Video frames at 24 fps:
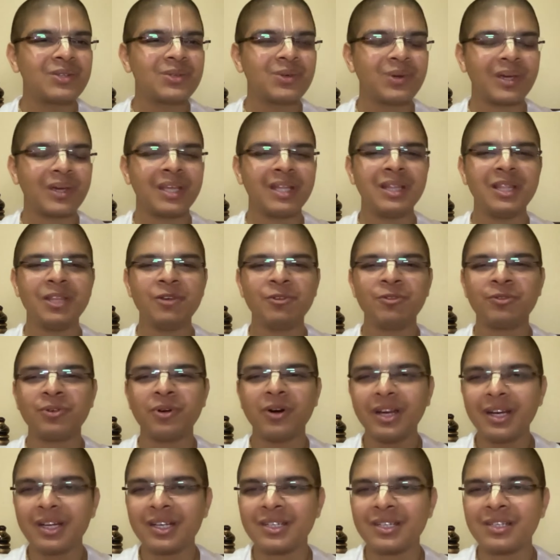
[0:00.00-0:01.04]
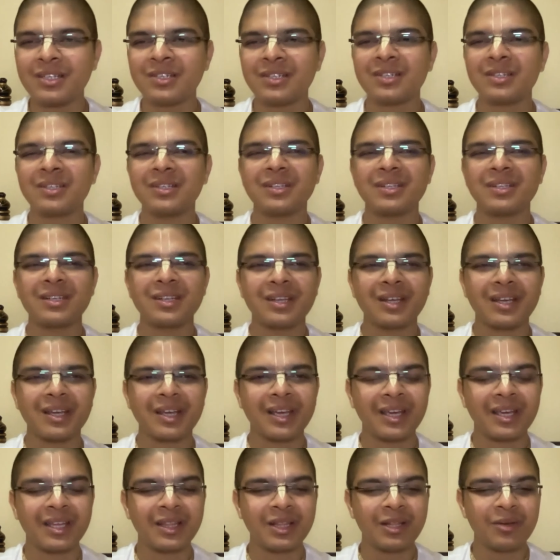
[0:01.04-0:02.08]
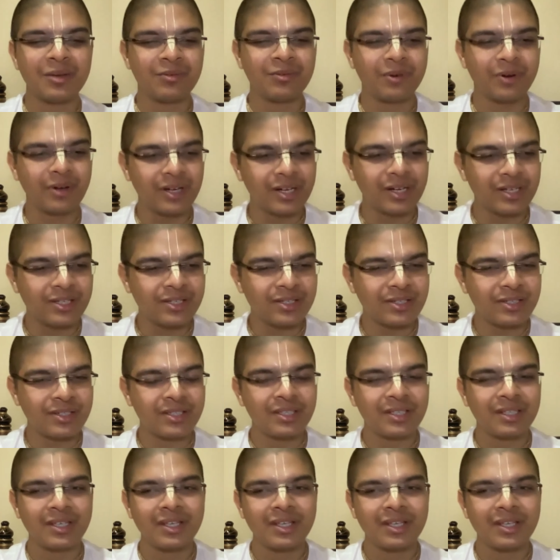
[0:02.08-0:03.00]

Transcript: so in the forest in the forest